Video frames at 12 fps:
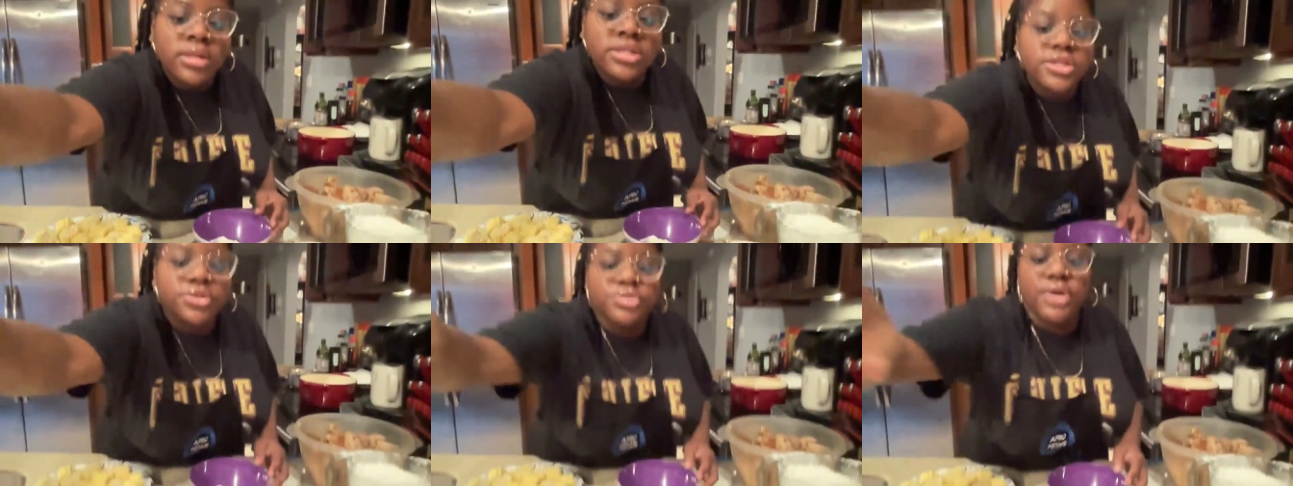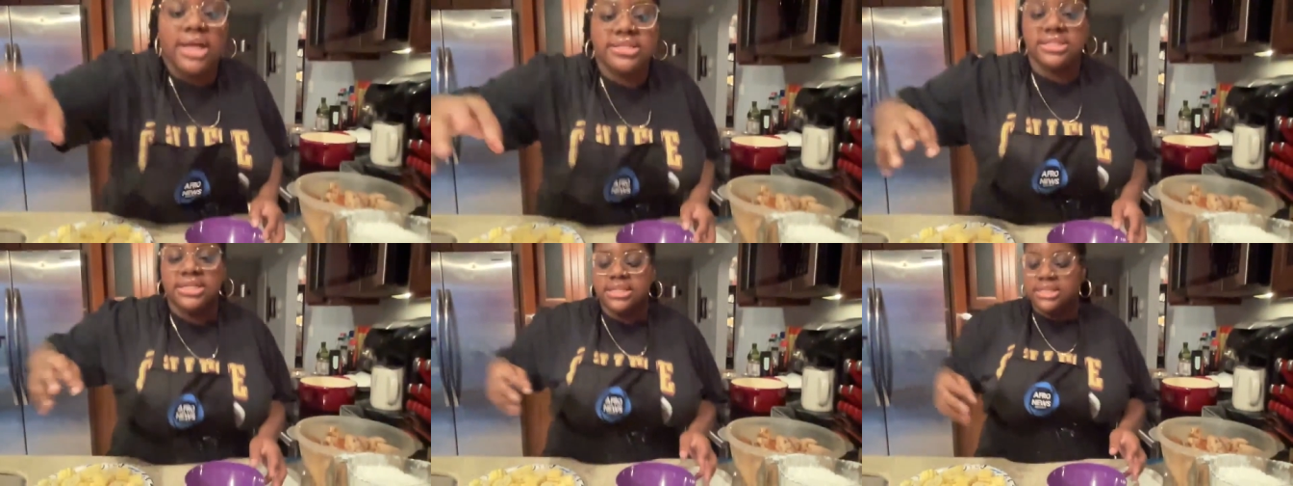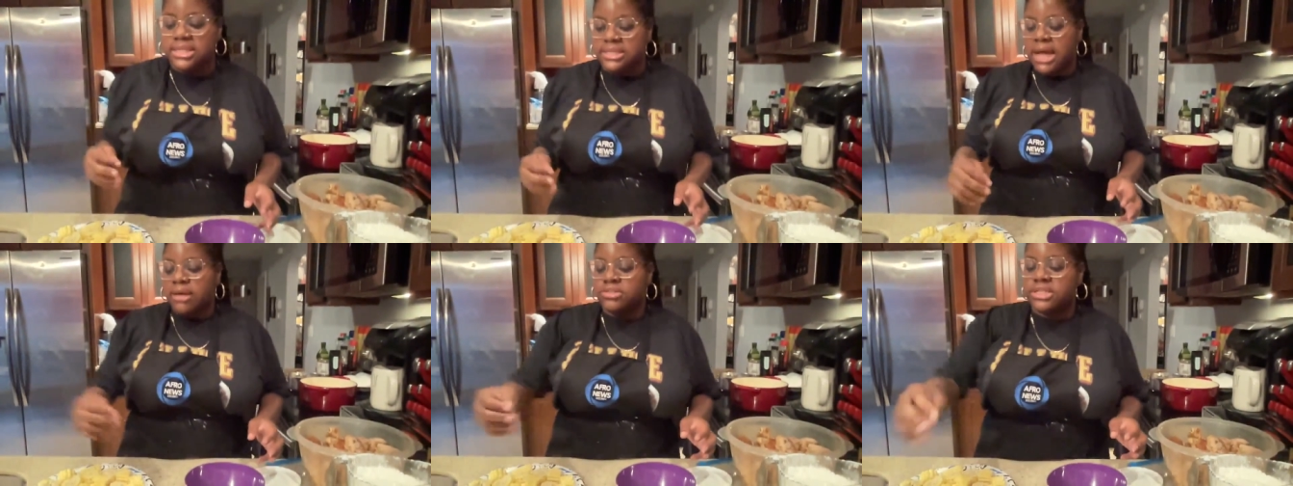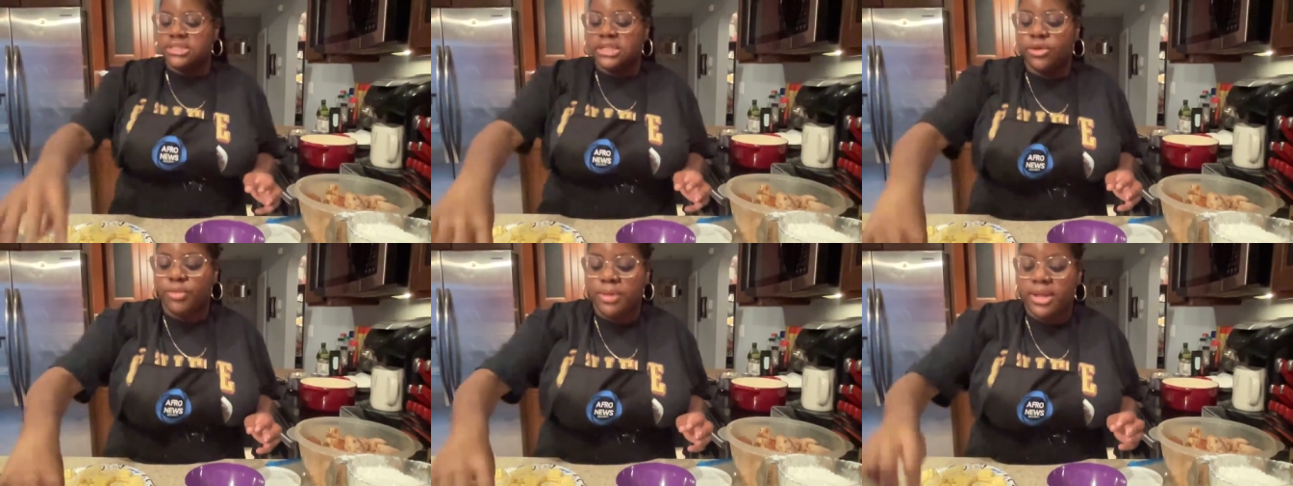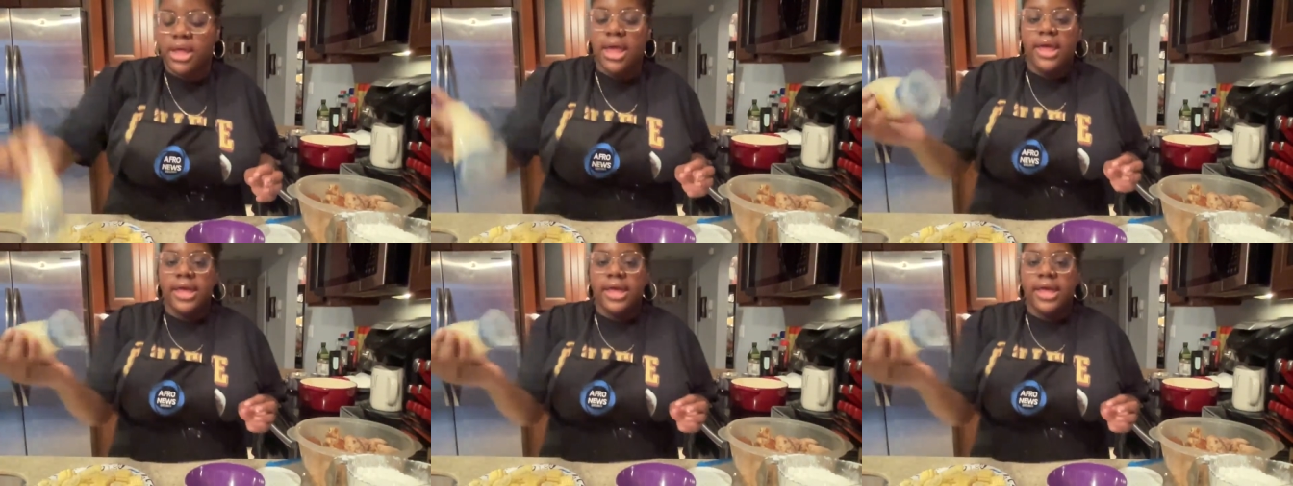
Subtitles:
Tilt you guys just down just a little bit.